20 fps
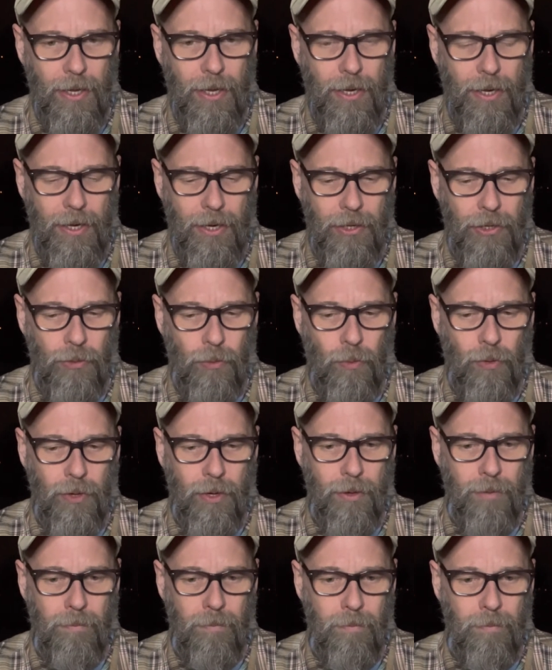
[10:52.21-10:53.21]
and you want
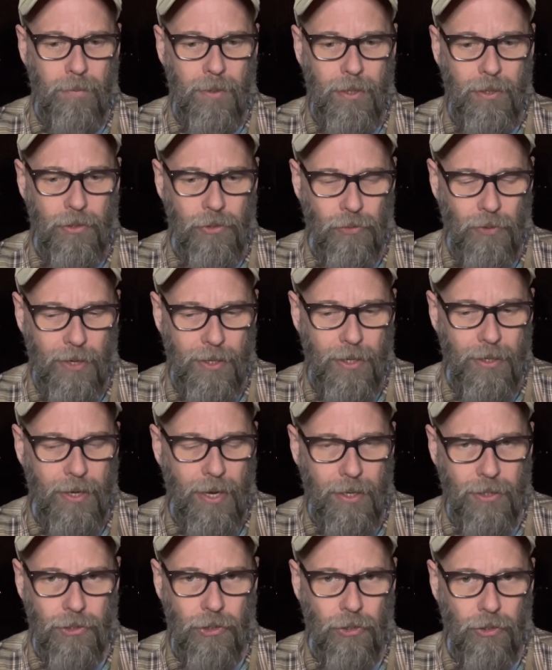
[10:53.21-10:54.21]
to be trained in
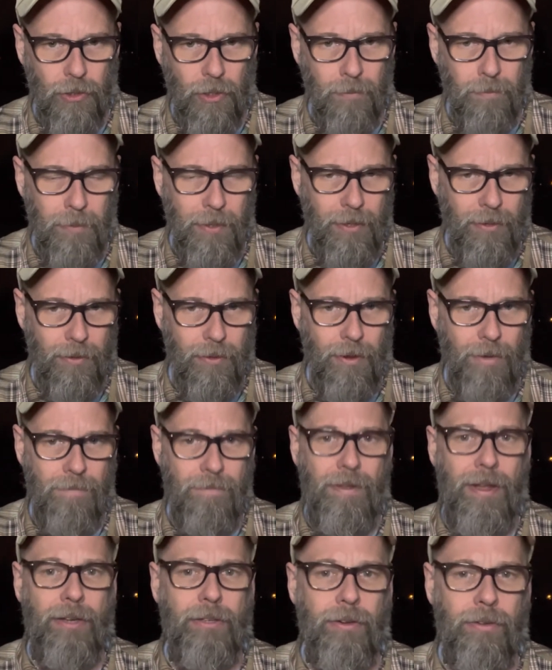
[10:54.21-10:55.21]
that so you can be
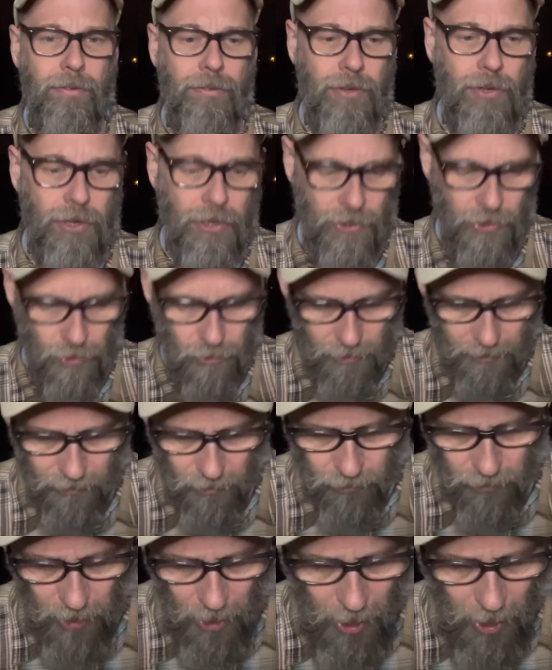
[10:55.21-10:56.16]
effective in using those.